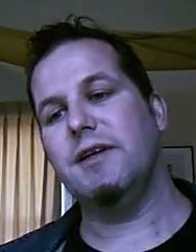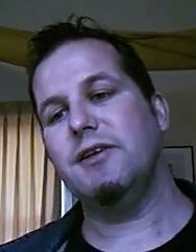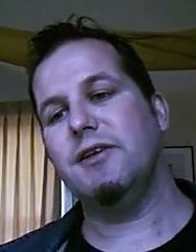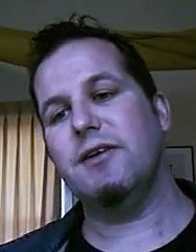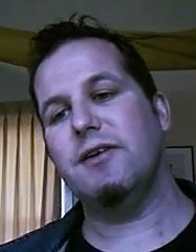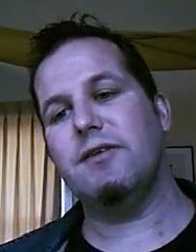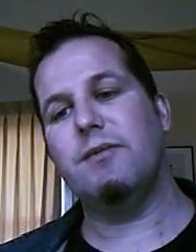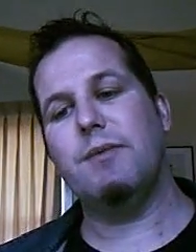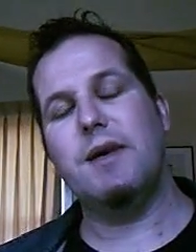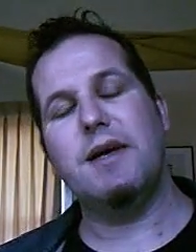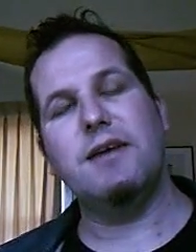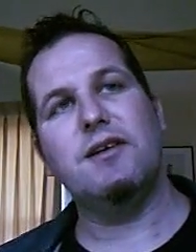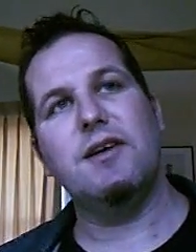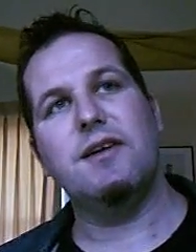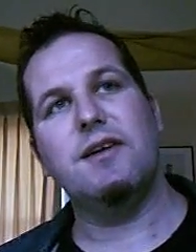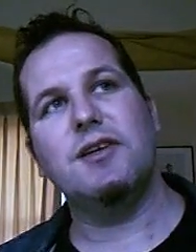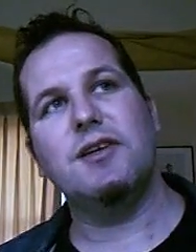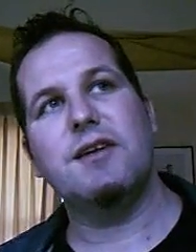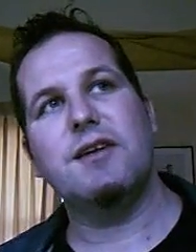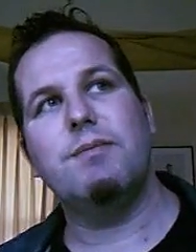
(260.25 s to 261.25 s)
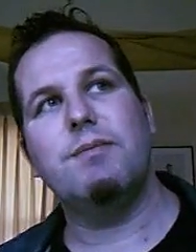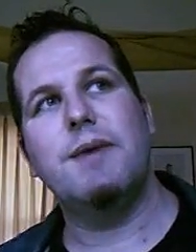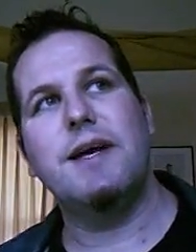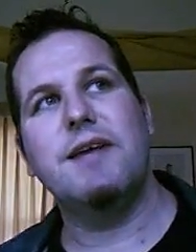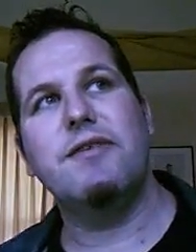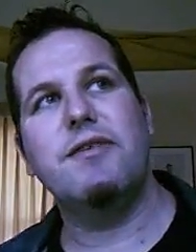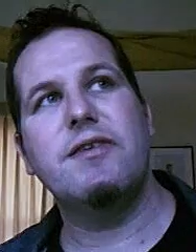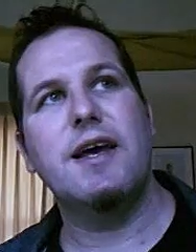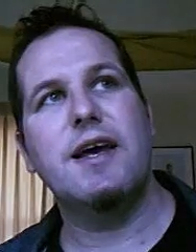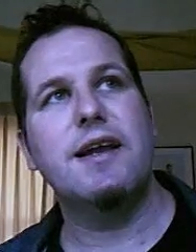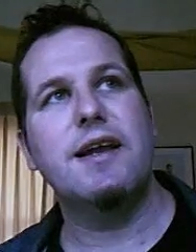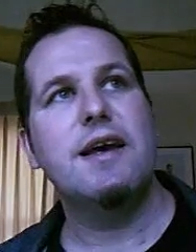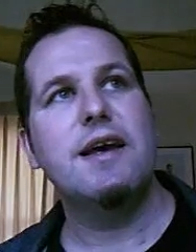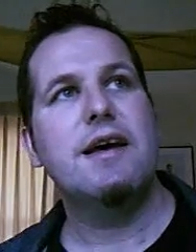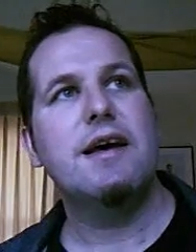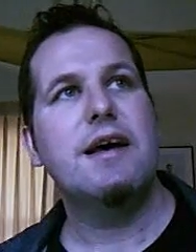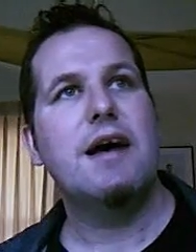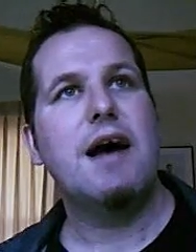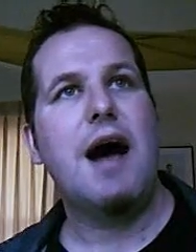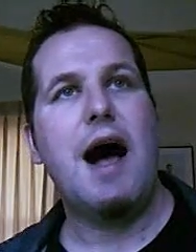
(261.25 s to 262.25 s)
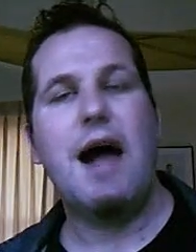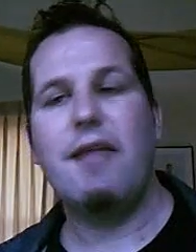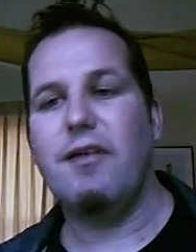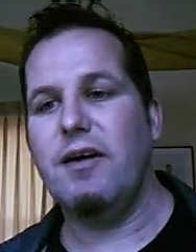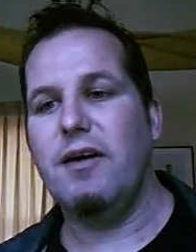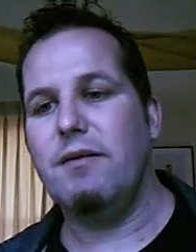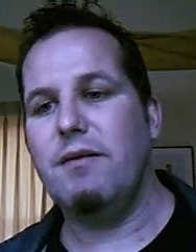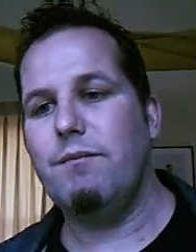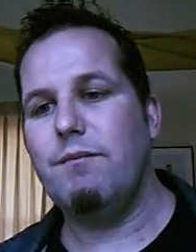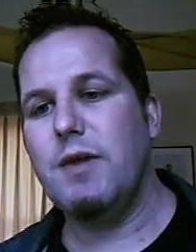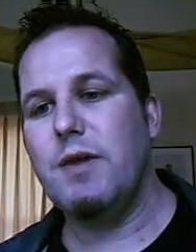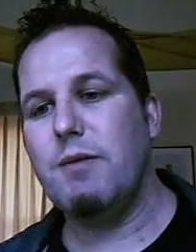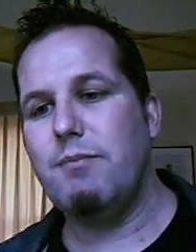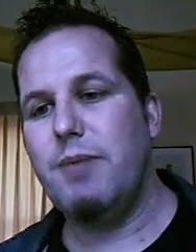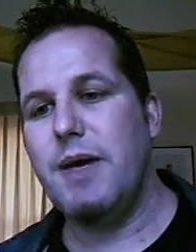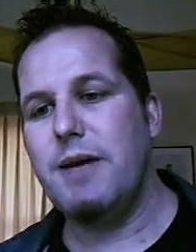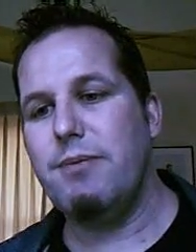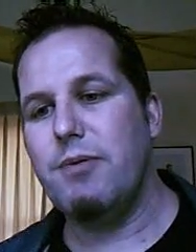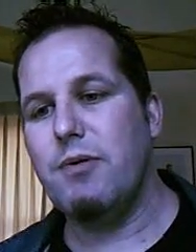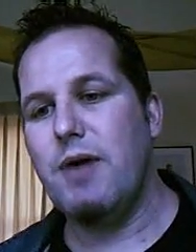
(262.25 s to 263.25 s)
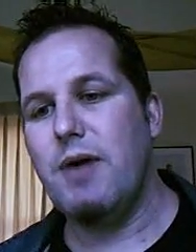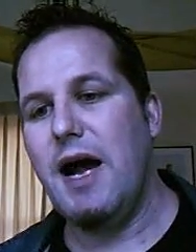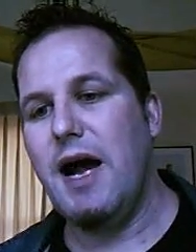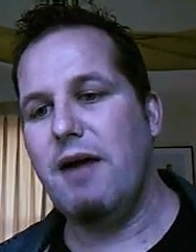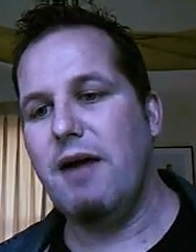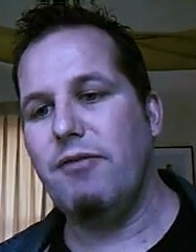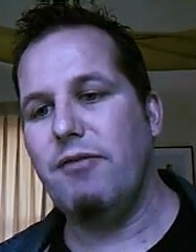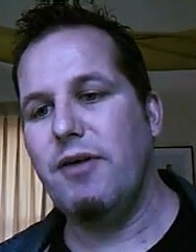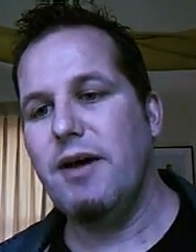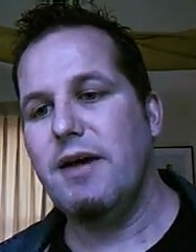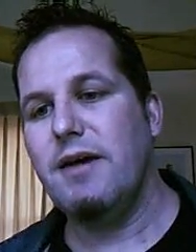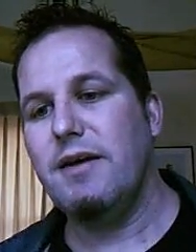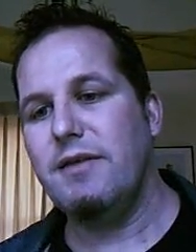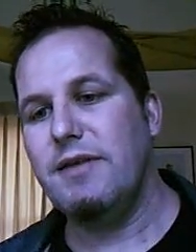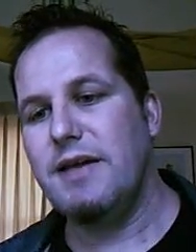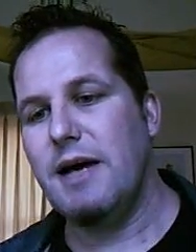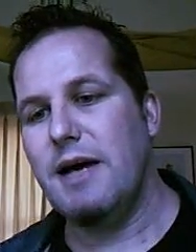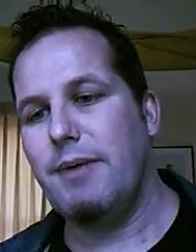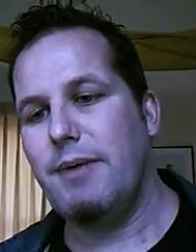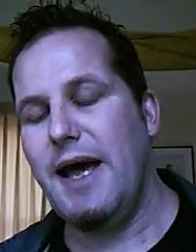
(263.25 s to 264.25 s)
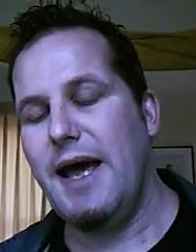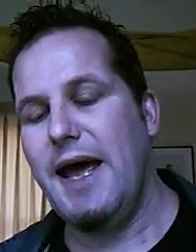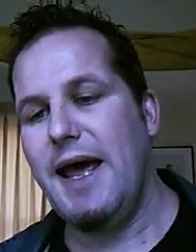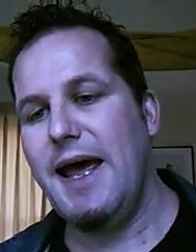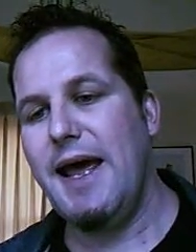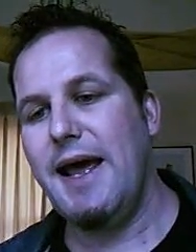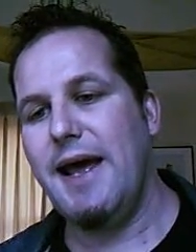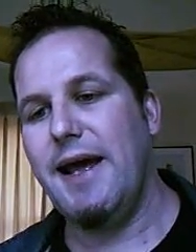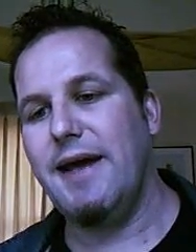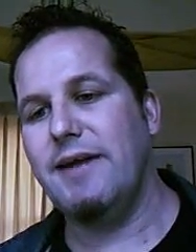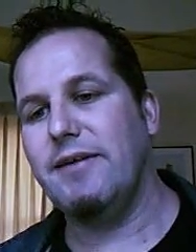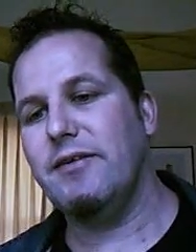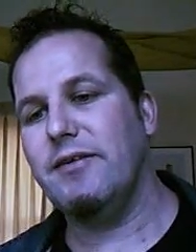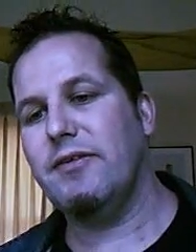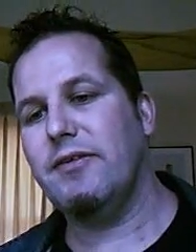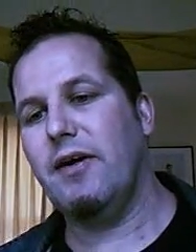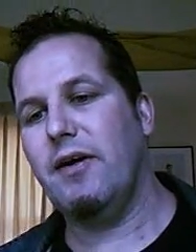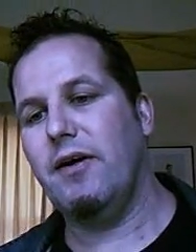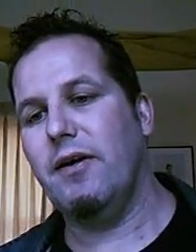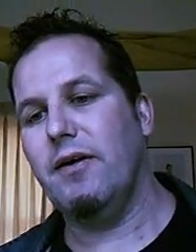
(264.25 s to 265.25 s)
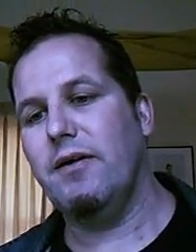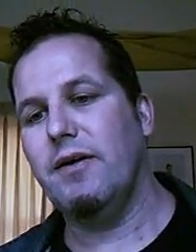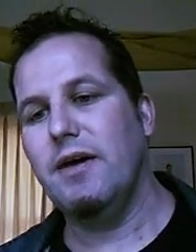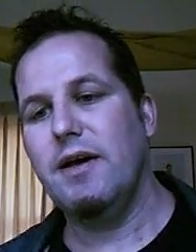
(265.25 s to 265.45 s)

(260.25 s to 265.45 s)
It just means that other people have the upper hand. So